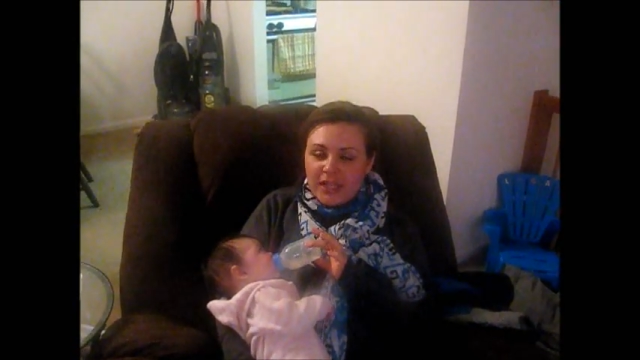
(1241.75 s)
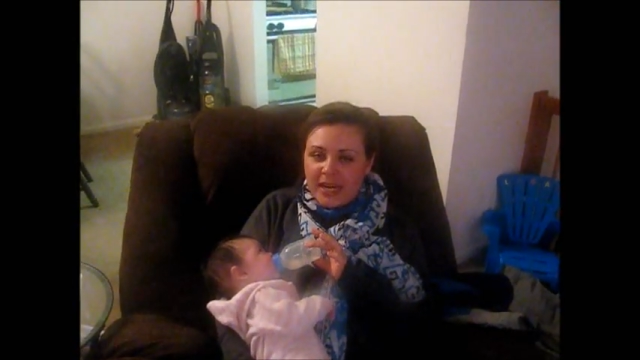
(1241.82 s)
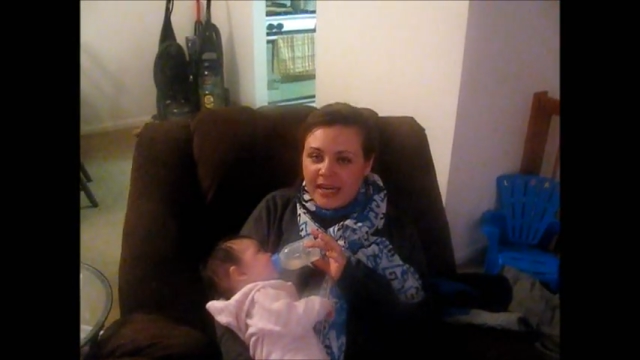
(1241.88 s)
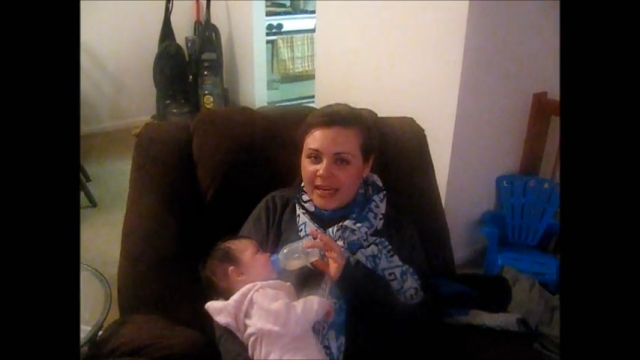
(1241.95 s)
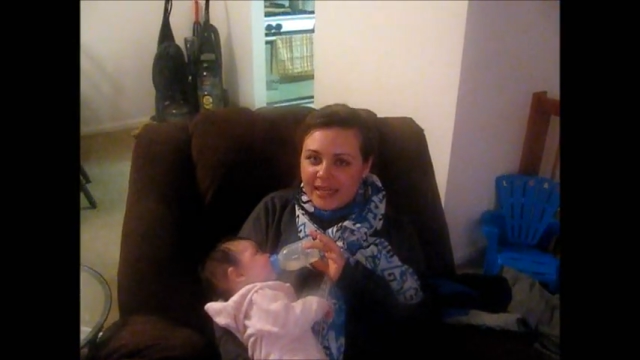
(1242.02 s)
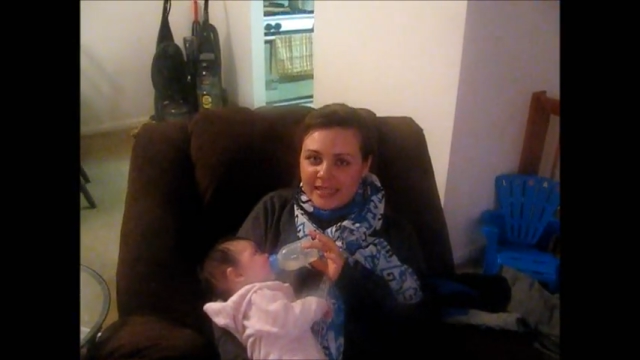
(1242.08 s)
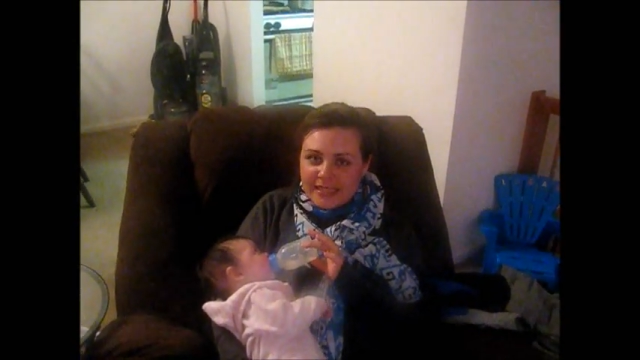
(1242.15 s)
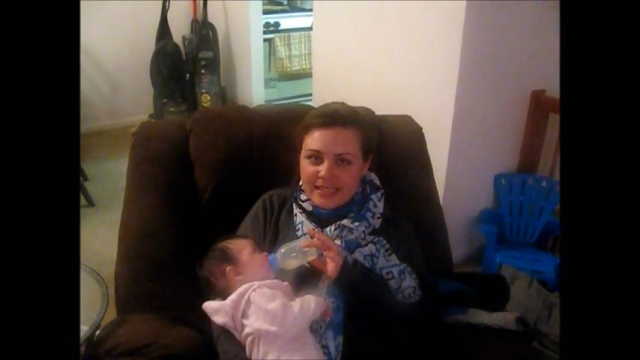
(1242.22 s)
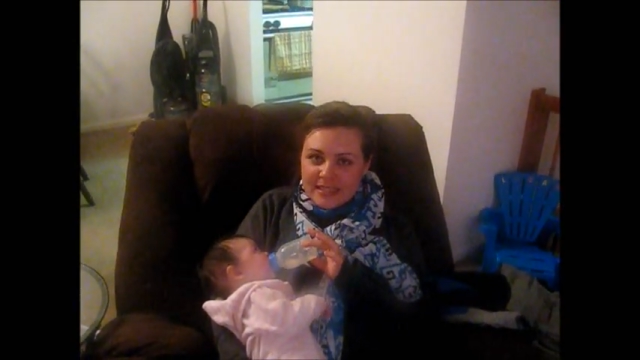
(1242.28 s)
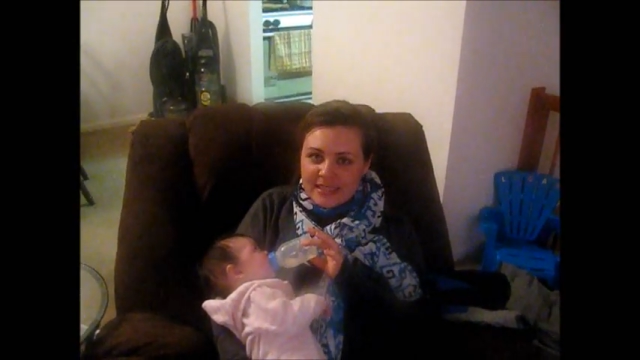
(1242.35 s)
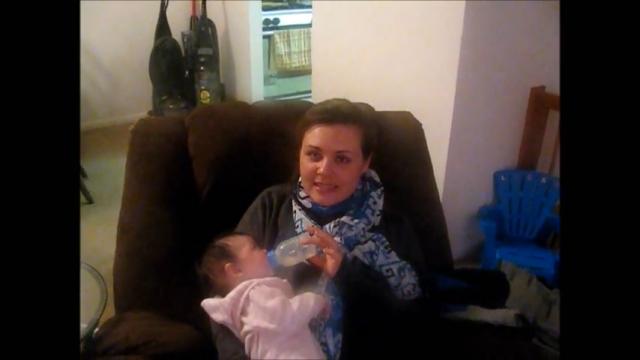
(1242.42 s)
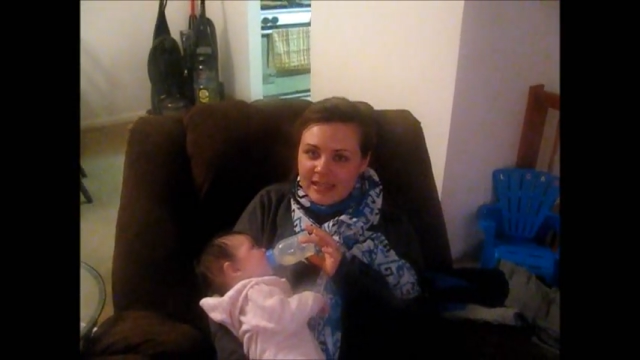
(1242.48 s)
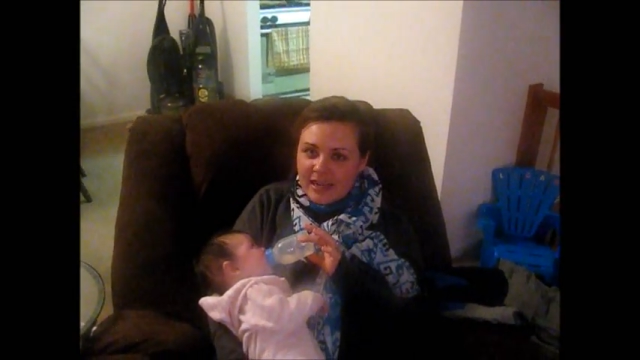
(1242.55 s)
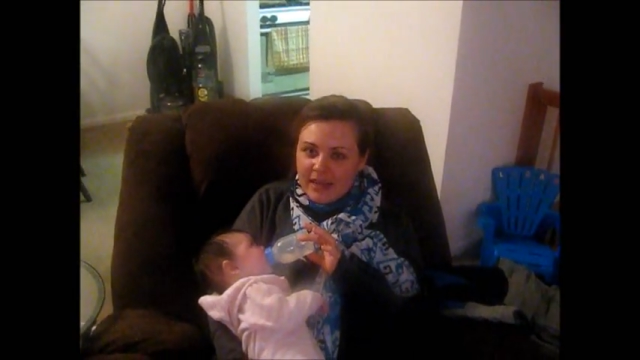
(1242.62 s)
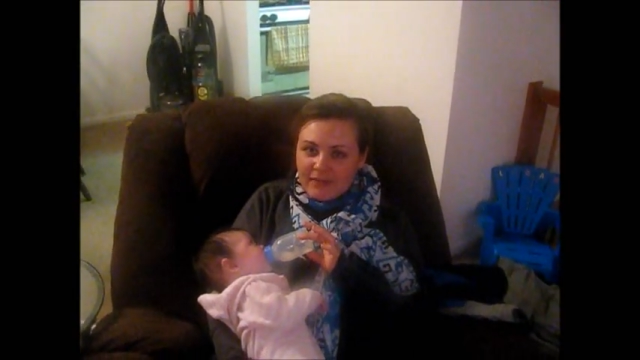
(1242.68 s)
and
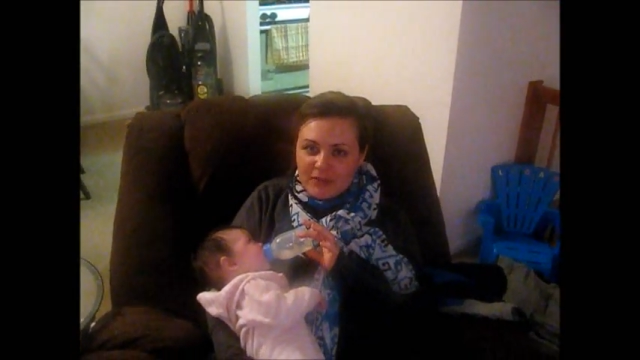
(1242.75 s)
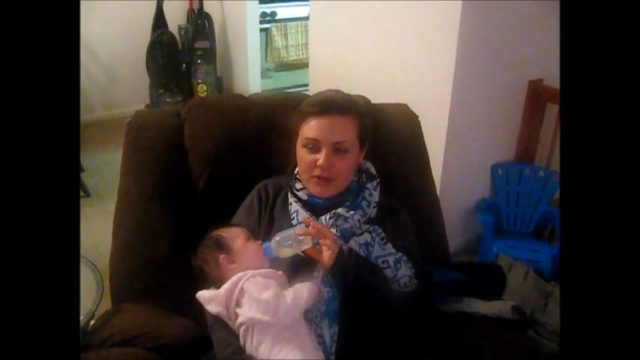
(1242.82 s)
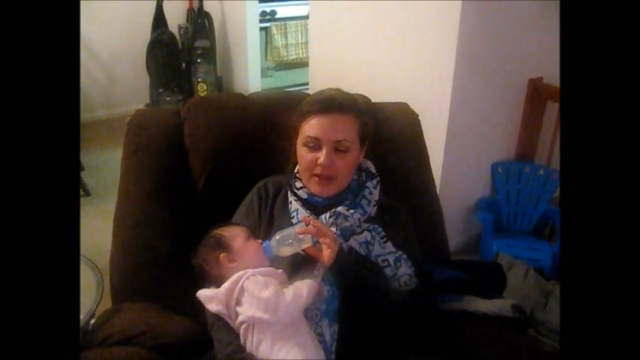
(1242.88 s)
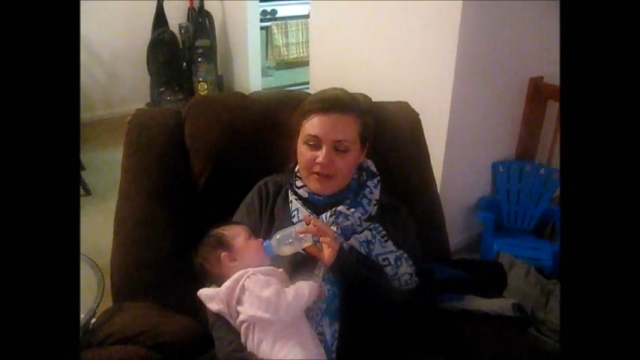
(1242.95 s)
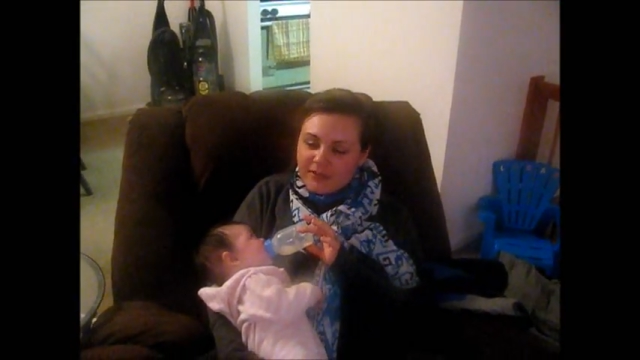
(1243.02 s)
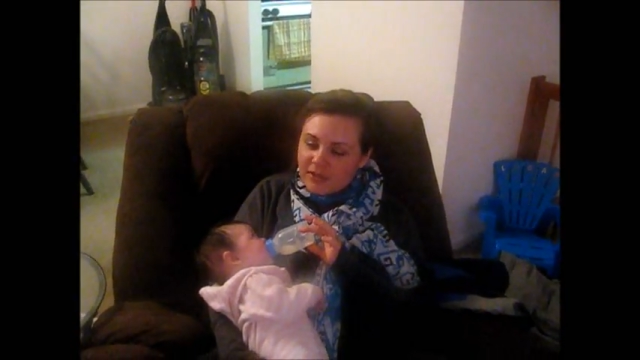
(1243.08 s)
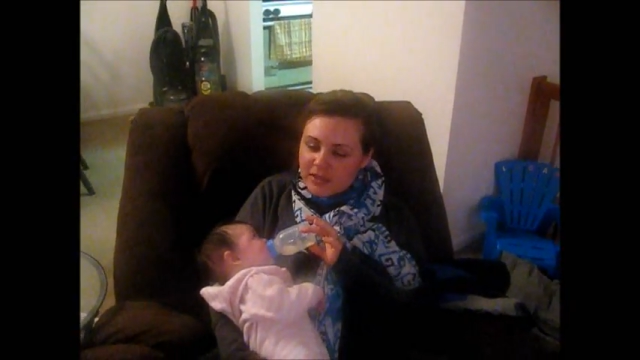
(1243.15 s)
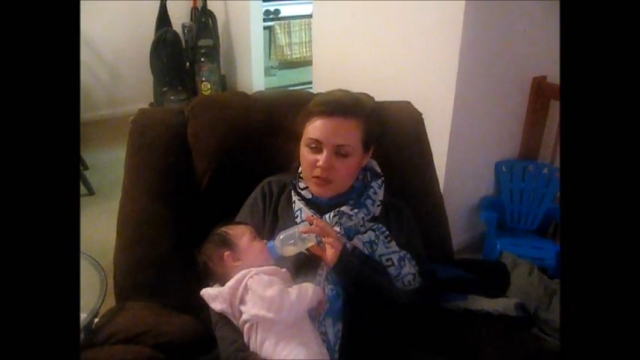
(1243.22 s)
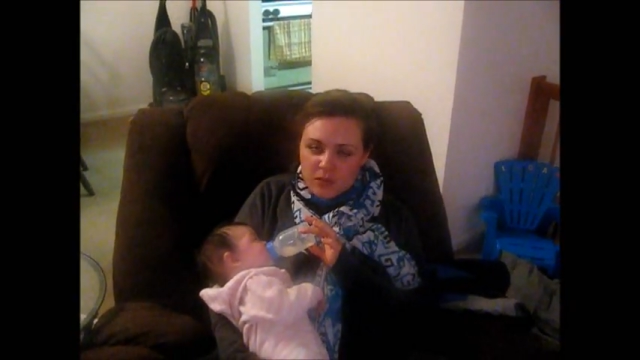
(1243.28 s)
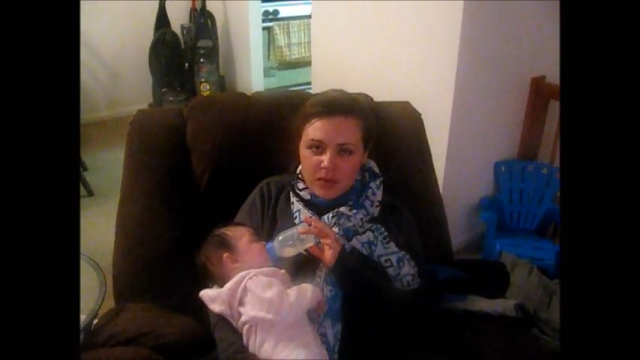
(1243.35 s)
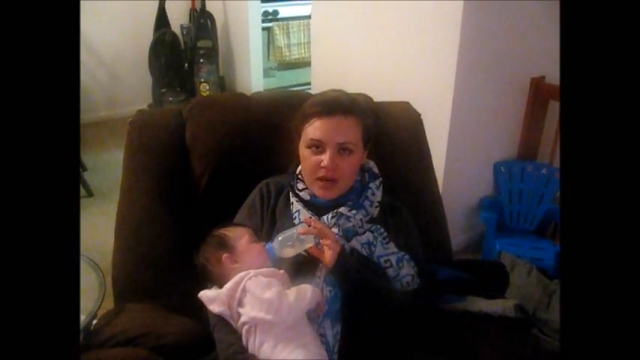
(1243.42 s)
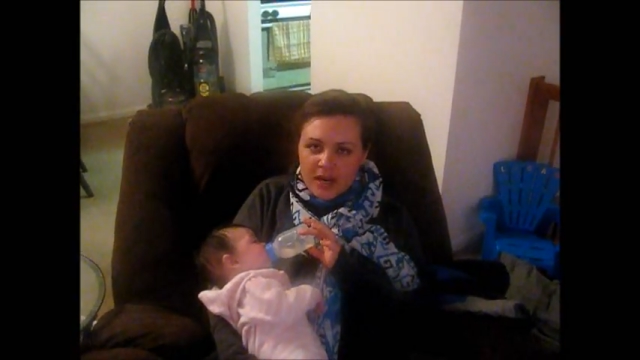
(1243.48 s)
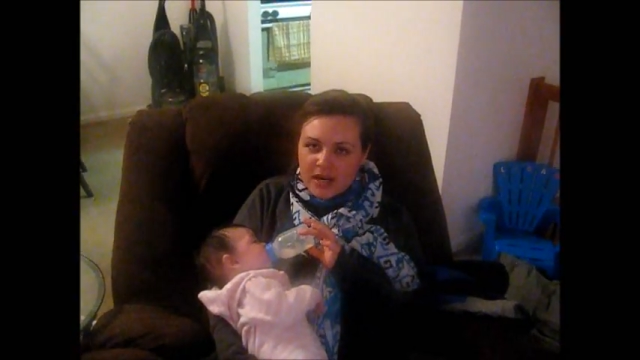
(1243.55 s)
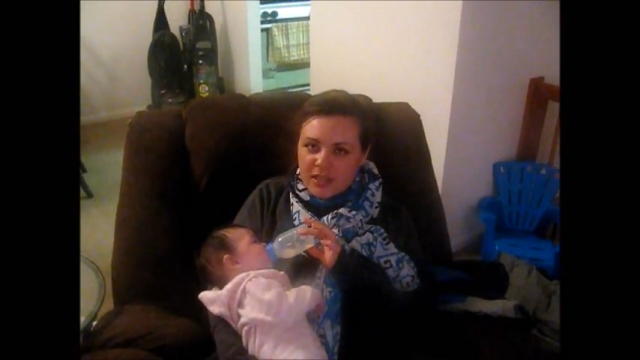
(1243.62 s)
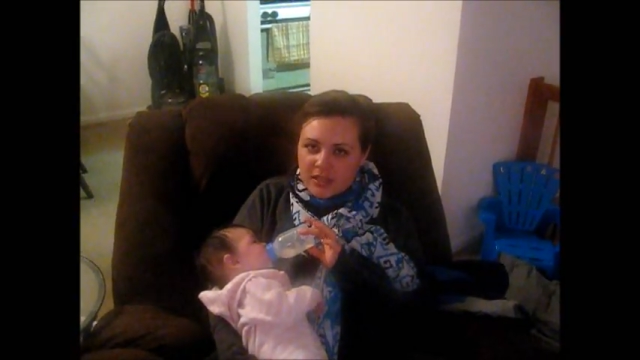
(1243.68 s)
after that first
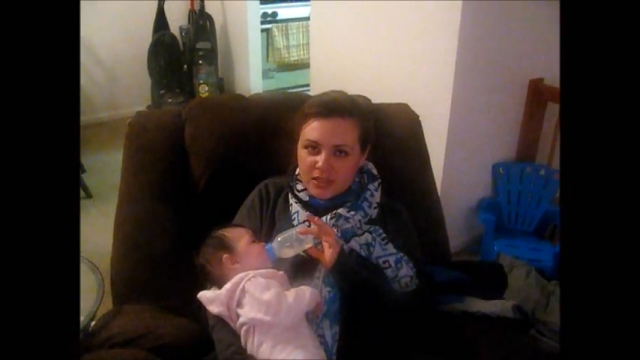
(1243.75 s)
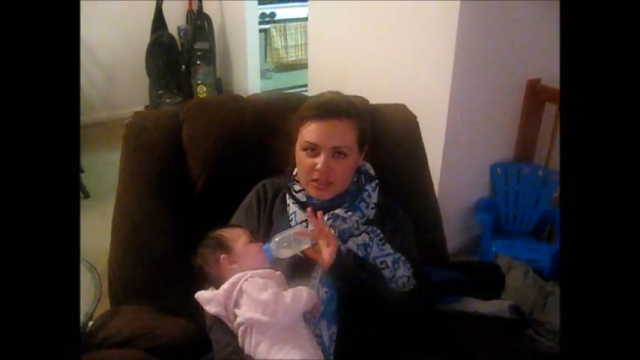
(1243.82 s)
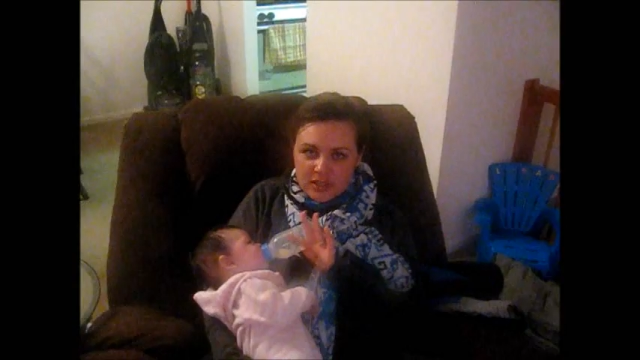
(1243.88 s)
wash,